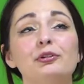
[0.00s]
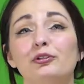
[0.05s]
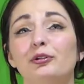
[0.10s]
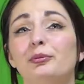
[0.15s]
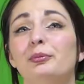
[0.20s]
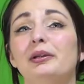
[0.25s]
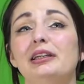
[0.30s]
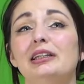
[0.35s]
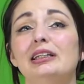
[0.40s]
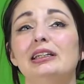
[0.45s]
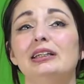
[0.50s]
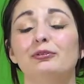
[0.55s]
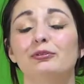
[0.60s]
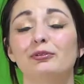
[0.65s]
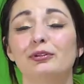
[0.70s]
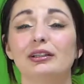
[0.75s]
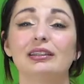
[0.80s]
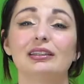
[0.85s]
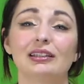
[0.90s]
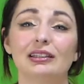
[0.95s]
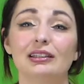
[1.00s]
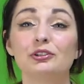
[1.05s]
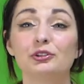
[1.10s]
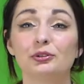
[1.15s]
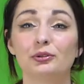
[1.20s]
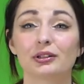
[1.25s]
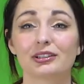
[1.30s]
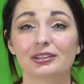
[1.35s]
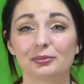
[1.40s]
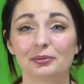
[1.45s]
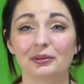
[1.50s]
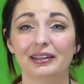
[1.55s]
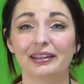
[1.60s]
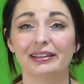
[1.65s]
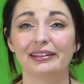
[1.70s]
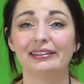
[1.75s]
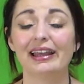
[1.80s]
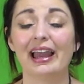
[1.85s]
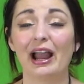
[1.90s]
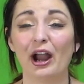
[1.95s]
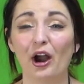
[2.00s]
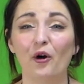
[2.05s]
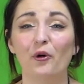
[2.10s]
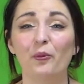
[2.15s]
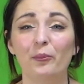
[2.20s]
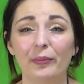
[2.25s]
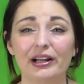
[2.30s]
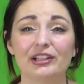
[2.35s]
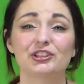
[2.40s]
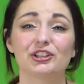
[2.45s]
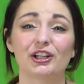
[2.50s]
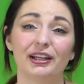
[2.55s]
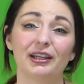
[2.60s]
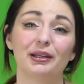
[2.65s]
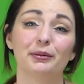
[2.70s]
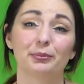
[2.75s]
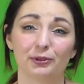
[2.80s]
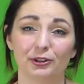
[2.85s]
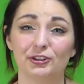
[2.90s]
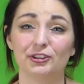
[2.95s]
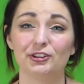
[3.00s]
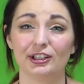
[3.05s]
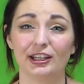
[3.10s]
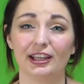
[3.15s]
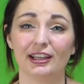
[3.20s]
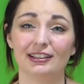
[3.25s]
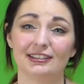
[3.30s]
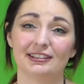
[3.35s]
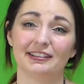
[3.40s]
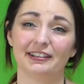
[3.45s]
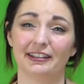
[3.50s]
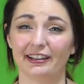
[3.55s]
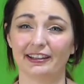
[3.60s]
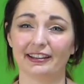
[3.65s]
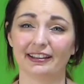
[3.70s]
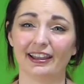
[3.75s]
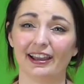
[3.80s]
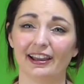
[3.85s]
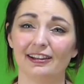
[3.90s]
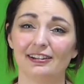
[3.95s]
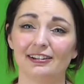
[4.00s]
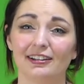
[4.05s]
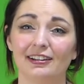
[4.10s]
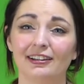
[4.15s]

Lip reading: for me really to explain how much I appreciate seeing that.